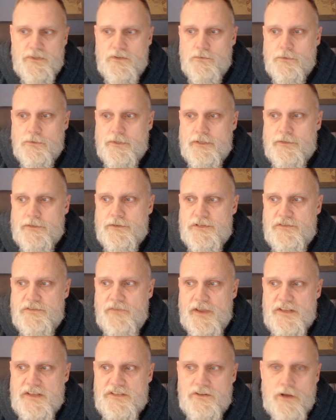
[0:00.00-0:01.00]
two leaders
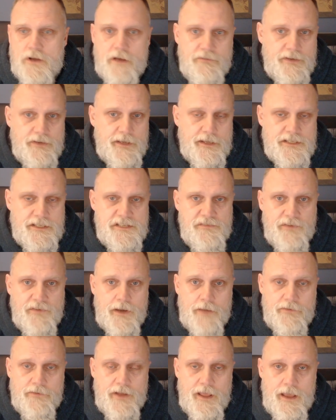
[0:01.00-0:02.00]
facing off against
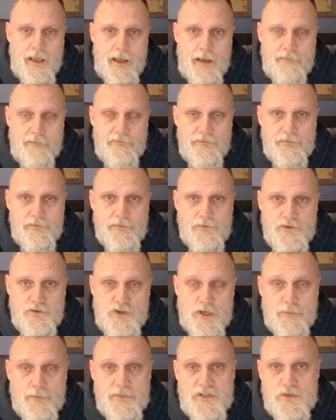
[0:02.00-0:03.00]
five and a half
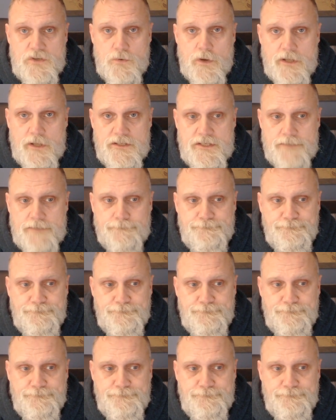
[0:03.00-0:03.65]
German squads.